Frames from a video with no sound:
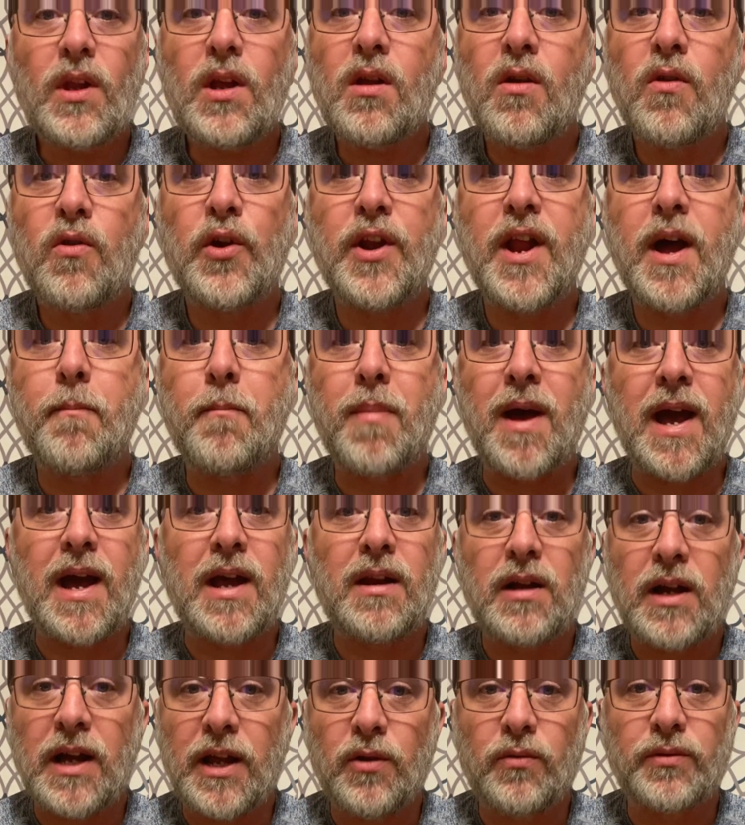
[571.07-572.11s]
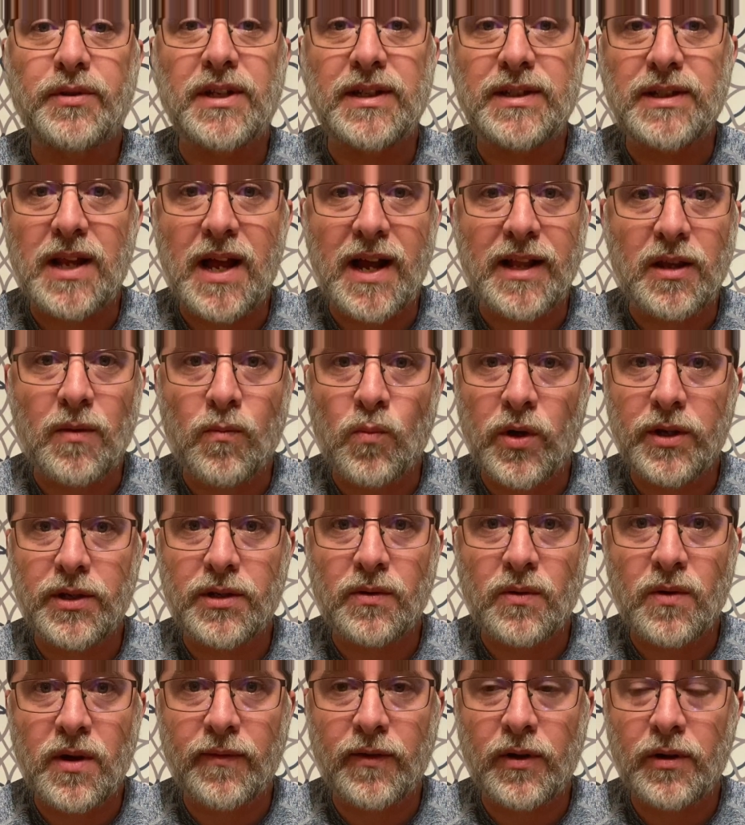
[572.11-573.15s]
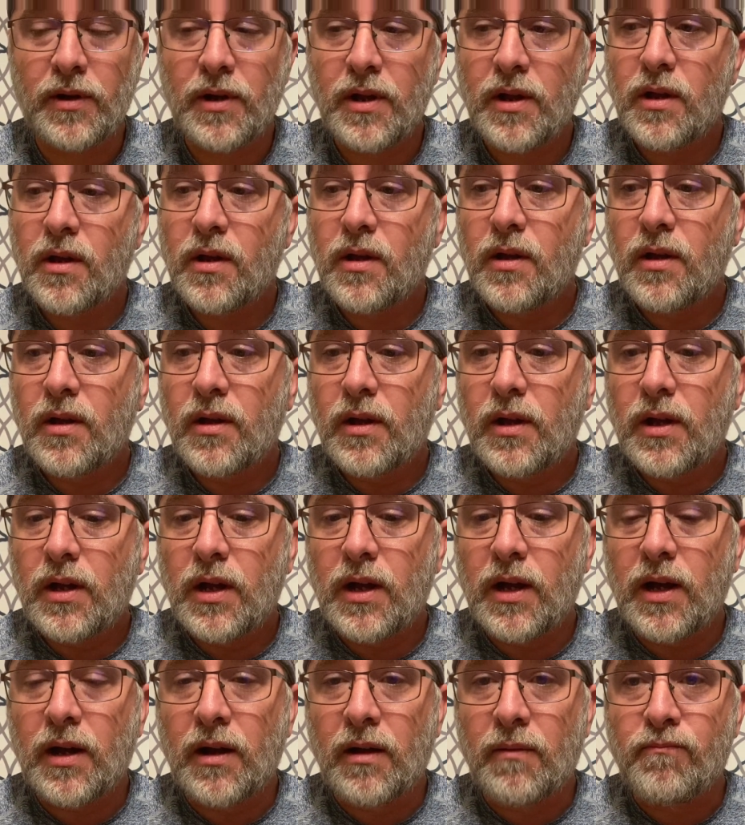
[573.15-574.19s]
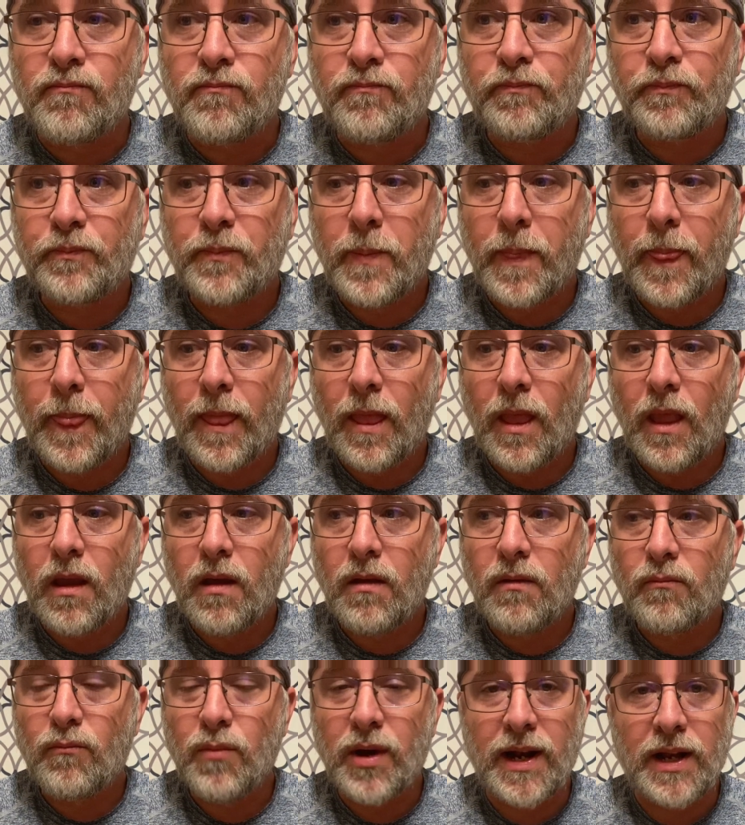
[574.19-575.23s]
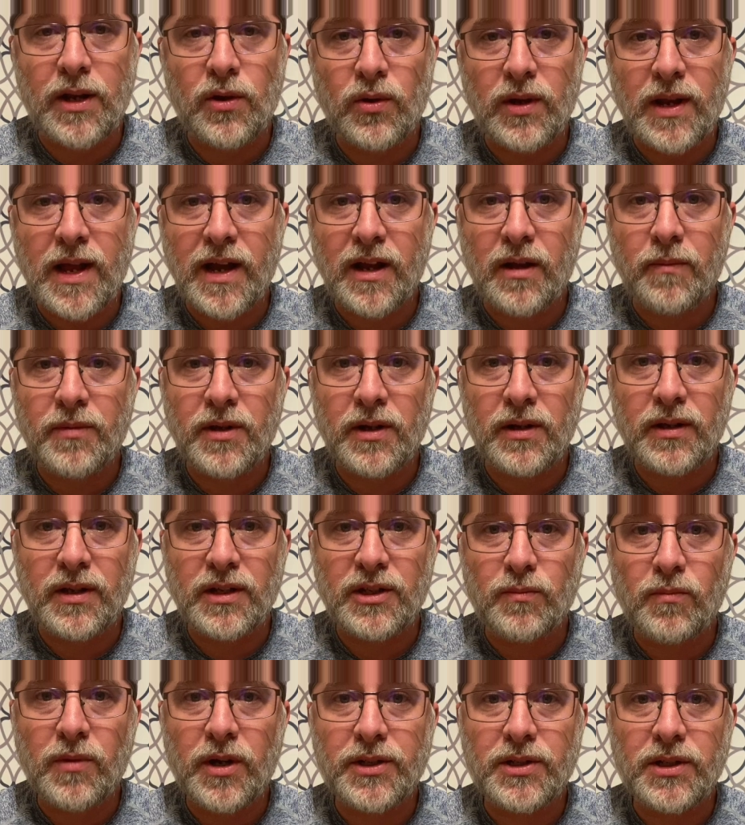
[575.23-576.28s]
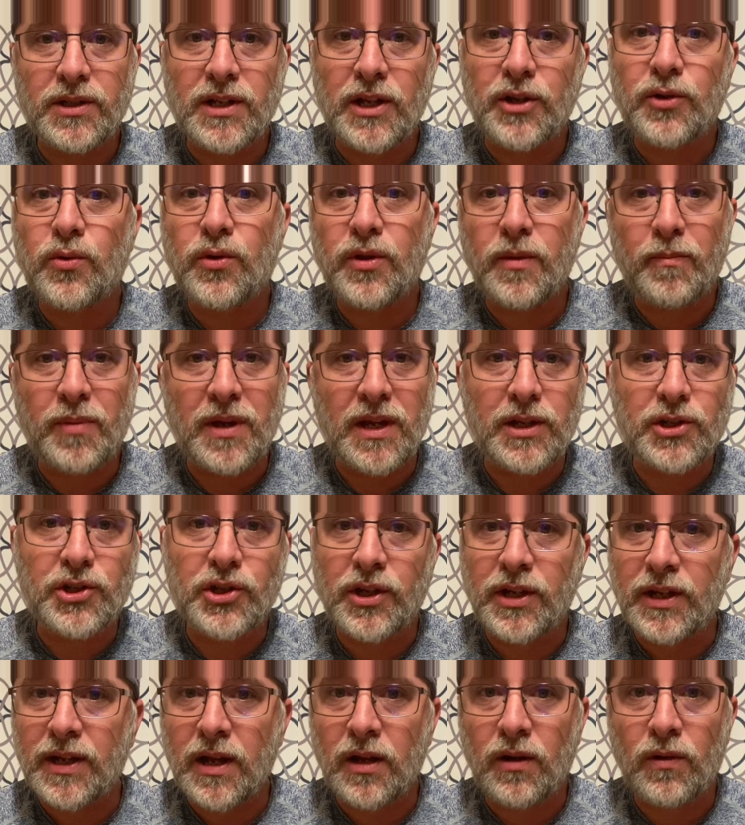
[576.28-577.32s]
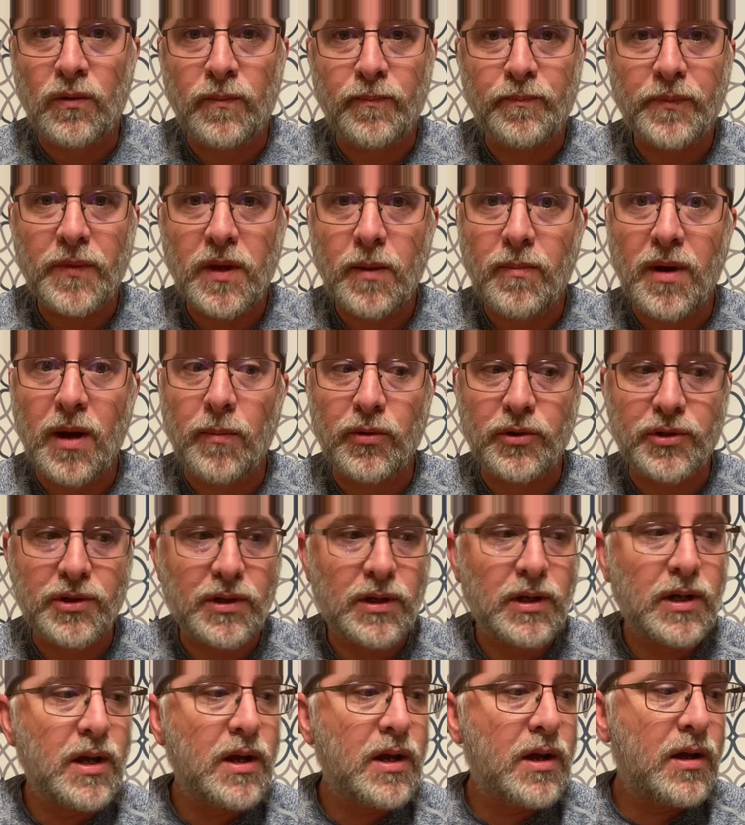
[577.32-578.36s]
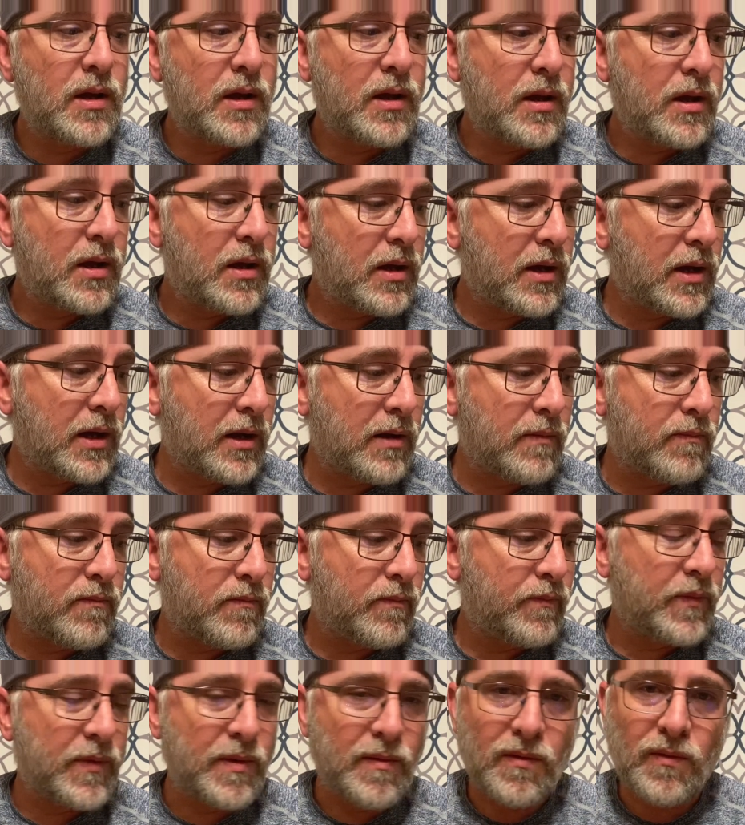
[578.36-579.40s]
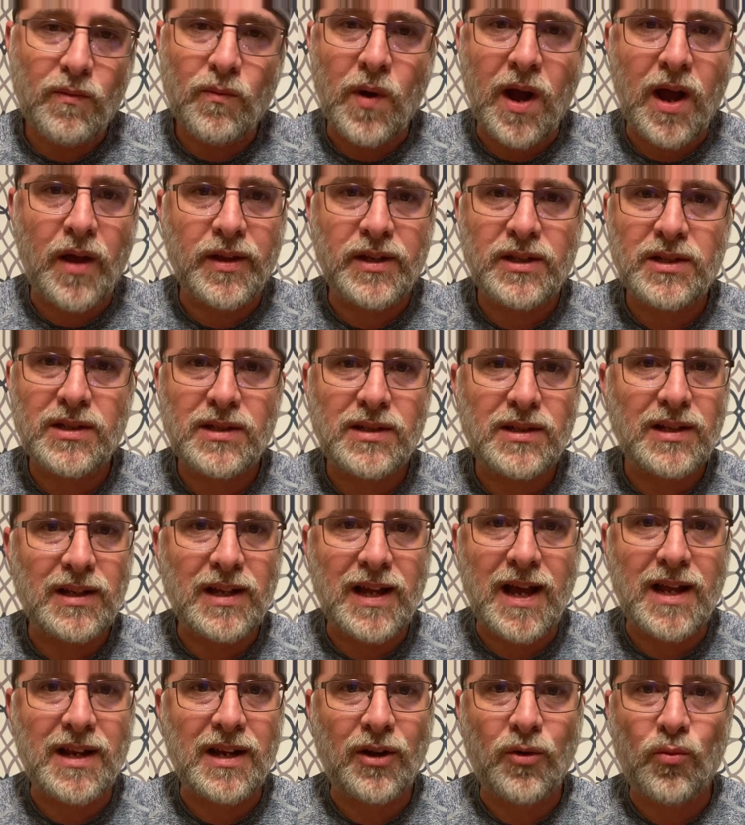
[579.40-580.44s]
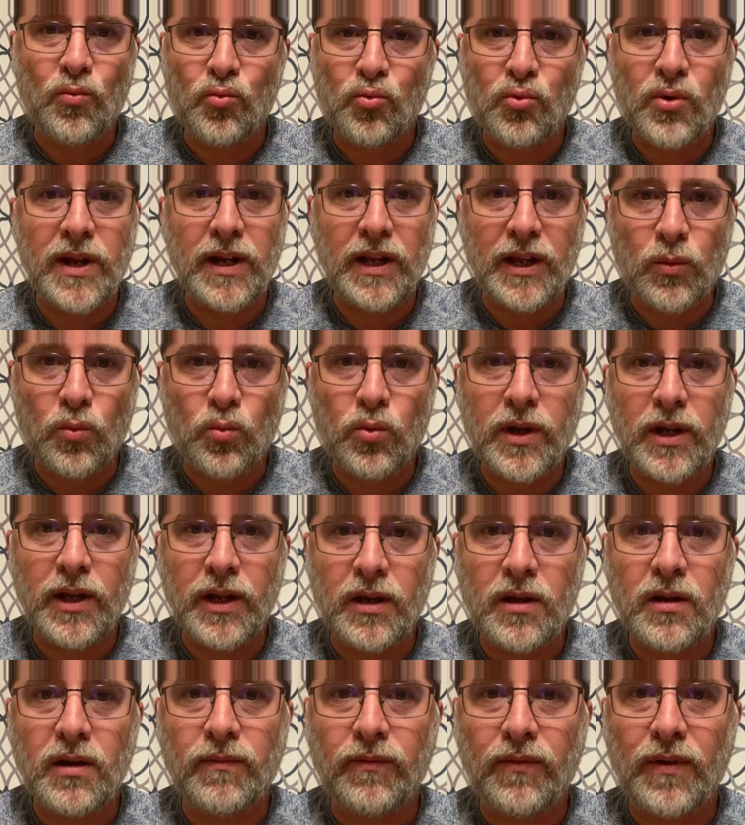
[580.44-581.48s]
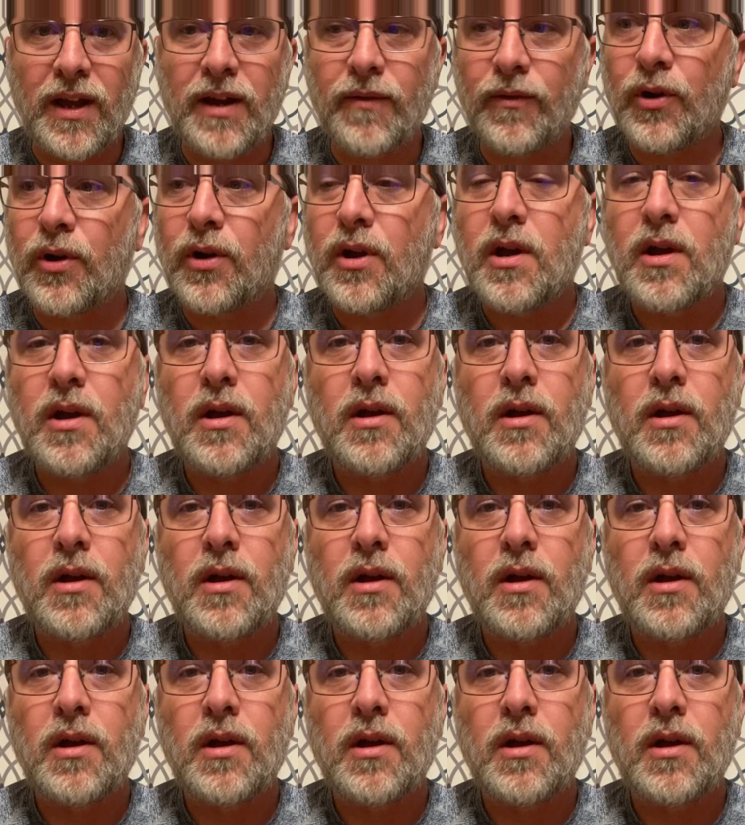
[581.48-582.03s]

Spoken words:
They're not bad. I don't dislike them whatsoever. But I don't like them nearly as much as I do the peach and the yellow peppers. Wow, this had a really, really good flavor.